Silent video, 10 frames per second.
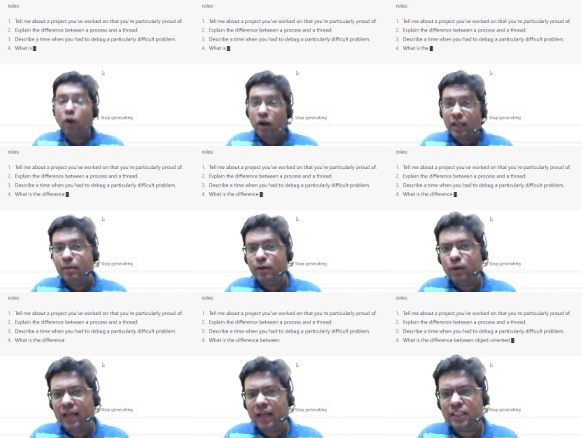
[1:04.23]
able to
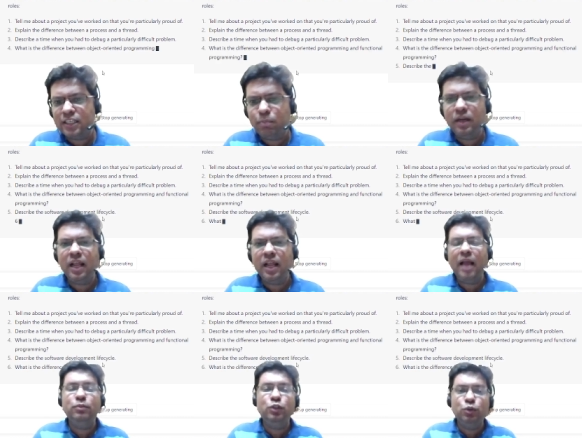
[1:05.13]
access, but
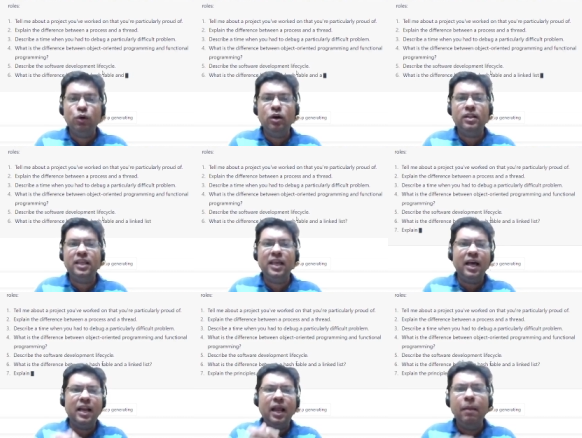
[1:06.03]
I'm sure they are
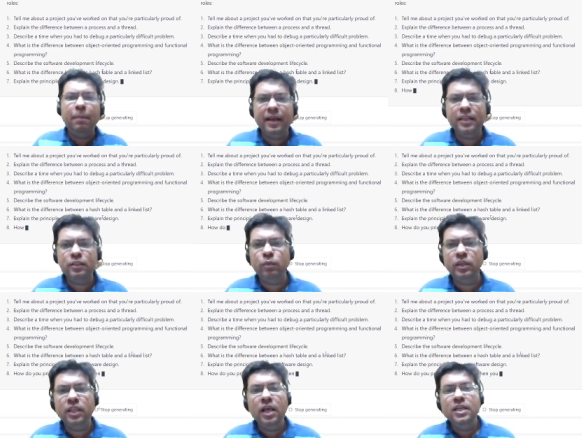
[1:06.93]
helping us with
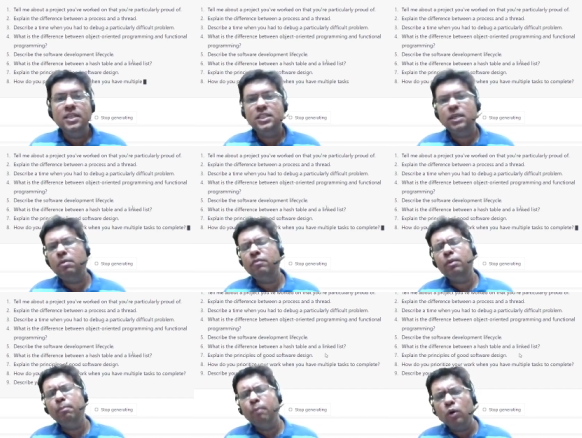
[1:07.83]
some of the
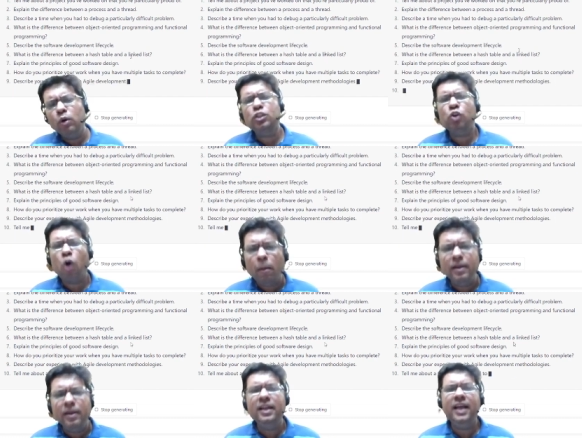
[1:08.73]
most
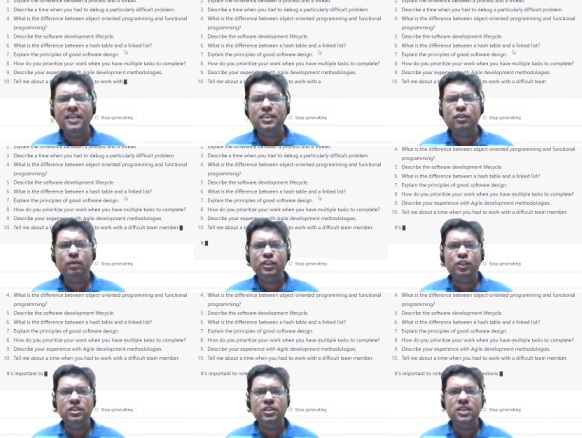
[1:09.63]
commonly asked
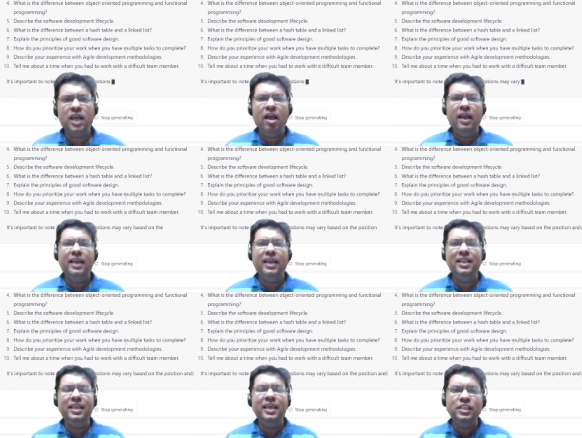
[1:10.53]
questions in
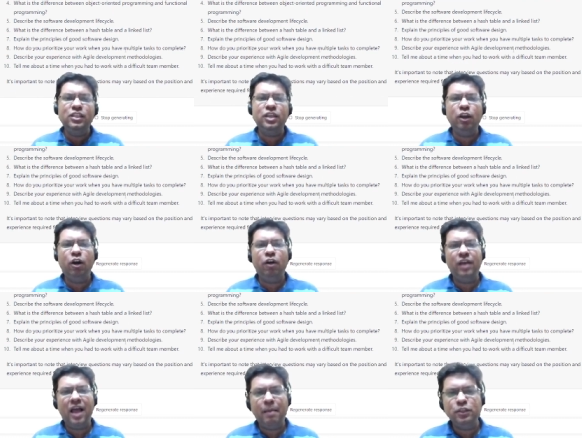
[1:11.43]
the history of
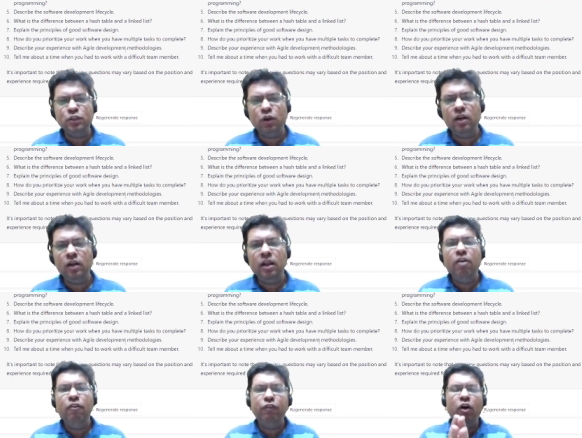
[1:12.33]
Amazon
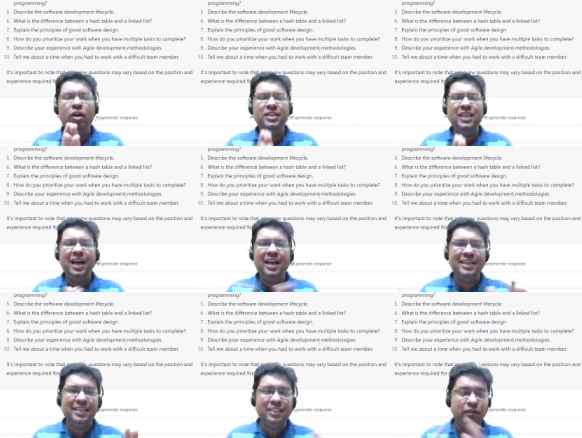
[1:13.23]
for their
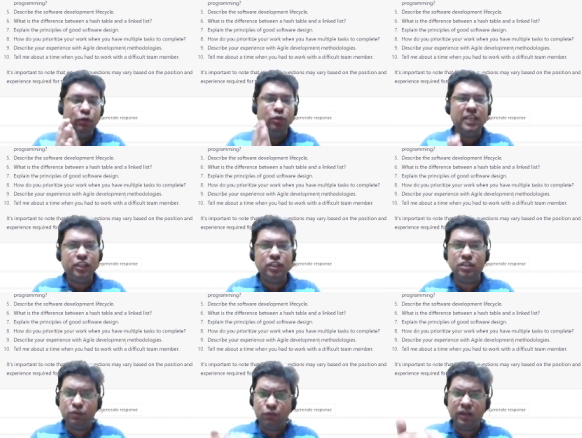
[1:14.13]
interview sections.
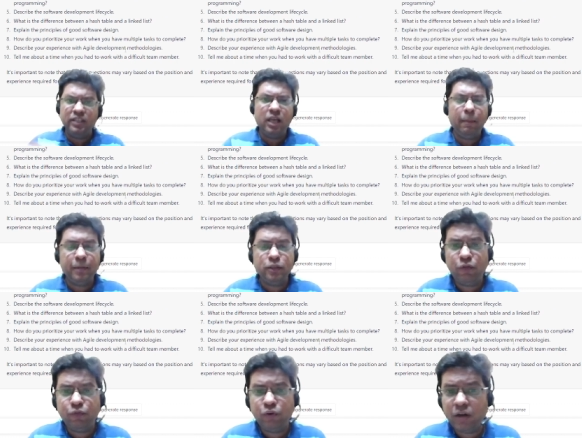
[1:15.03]
For example,
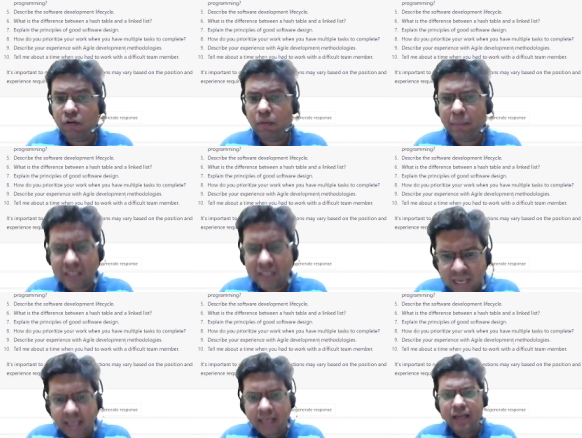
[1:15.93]
software development
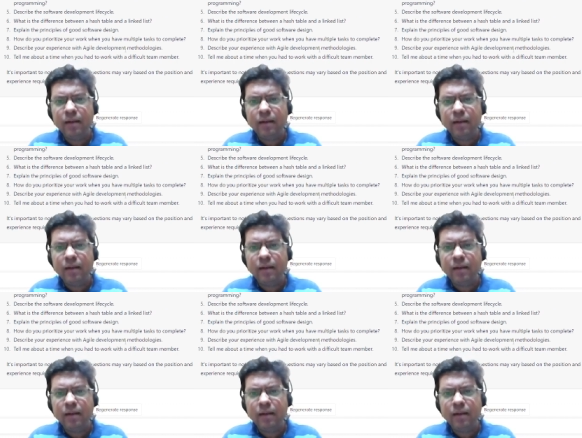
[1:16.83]
cycle,